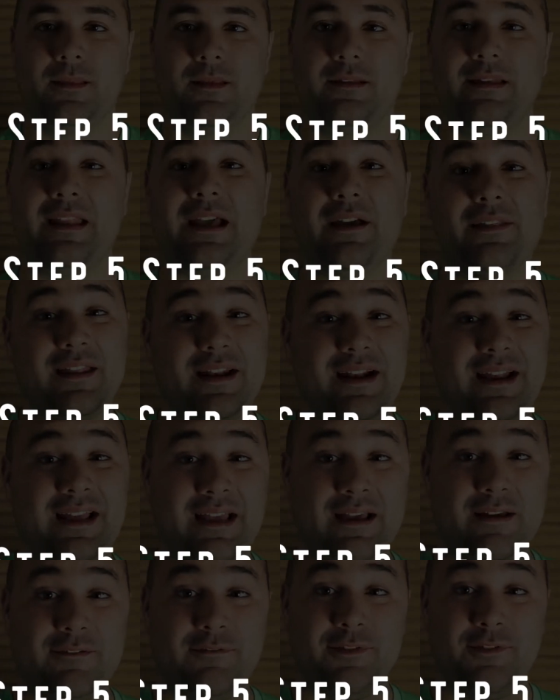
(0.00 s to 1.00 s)
Now that I
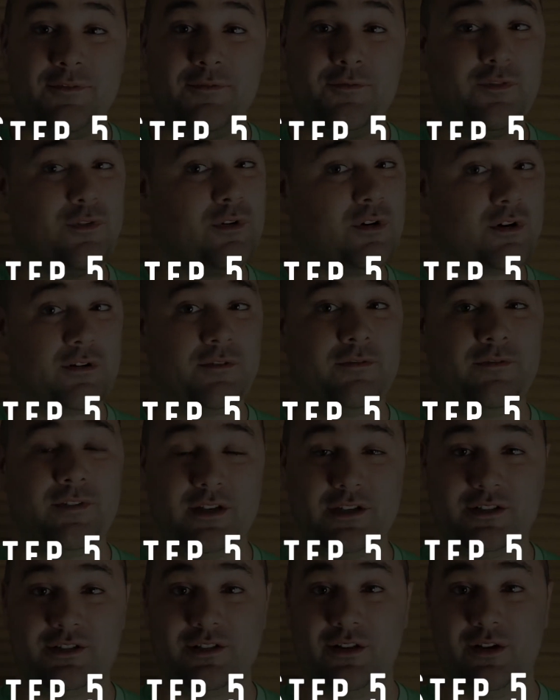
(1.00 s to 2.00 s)
have 4
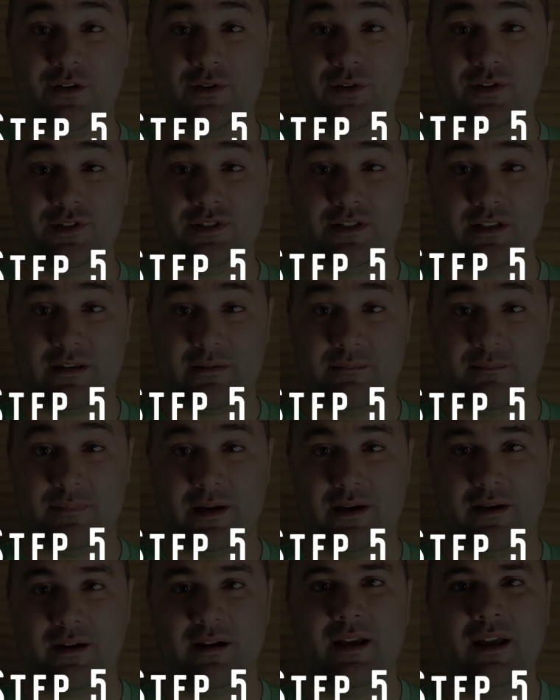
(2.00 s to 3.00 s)
finished logos to
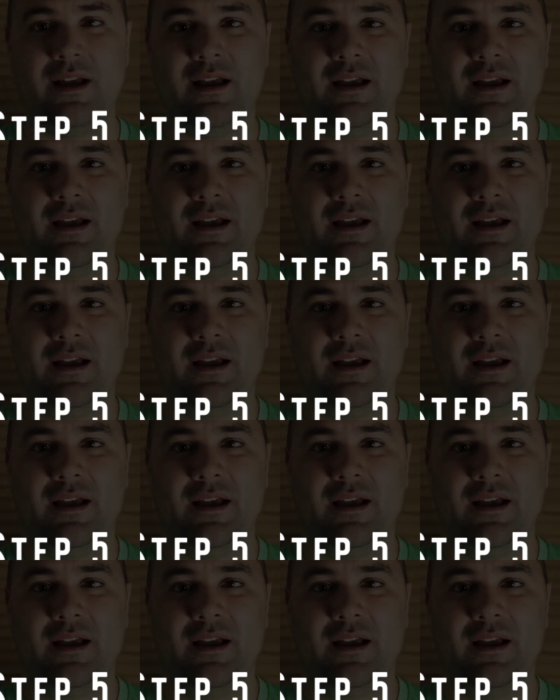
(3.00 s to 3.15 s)
compare,